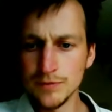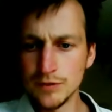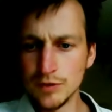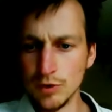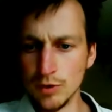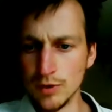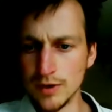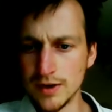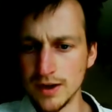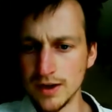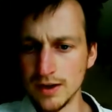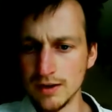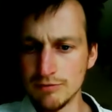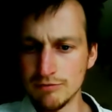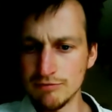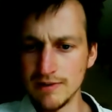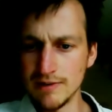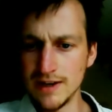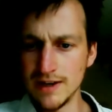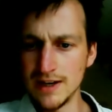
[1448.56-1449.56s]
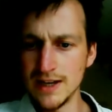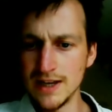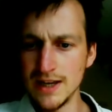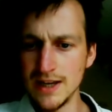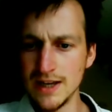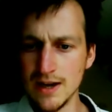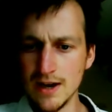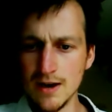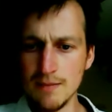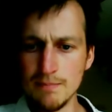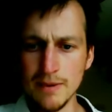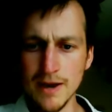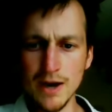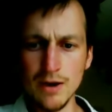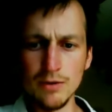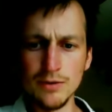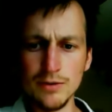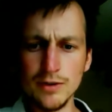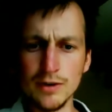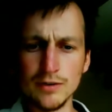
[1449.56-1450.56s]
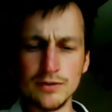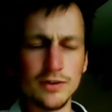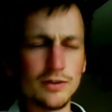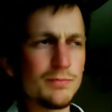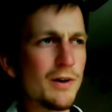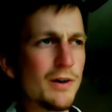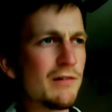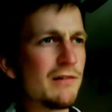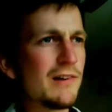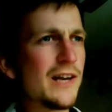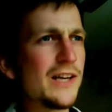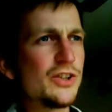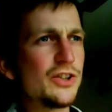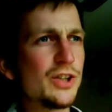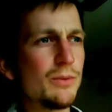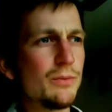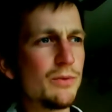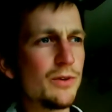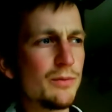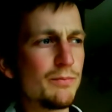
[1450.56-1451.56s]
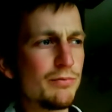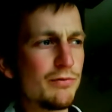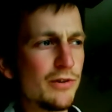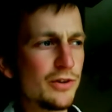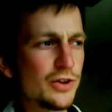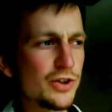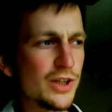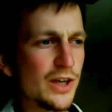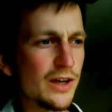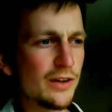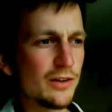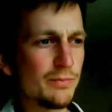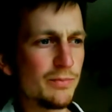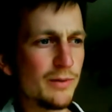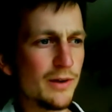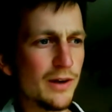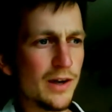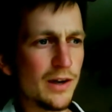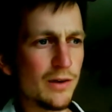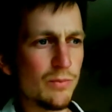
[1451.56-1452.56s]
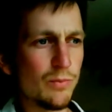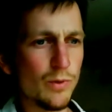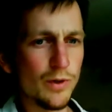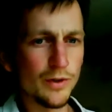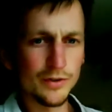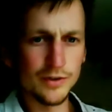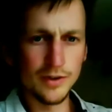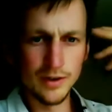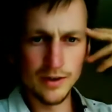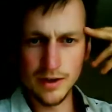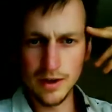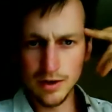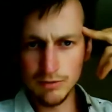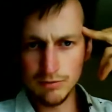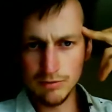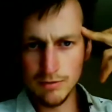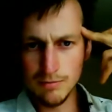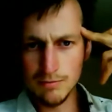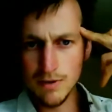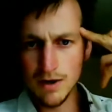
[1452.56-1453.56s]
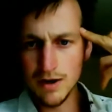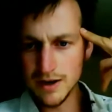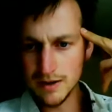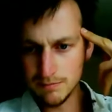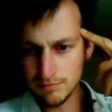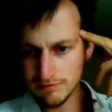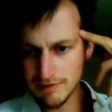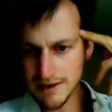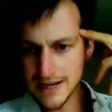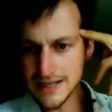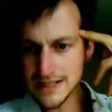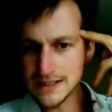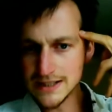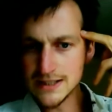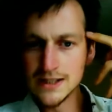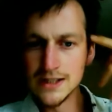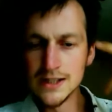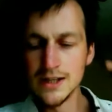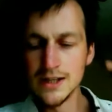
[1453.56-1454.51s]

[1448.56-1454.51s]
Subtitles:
talking freely about not just my relationship with the project, but like what's kind of going through my brain.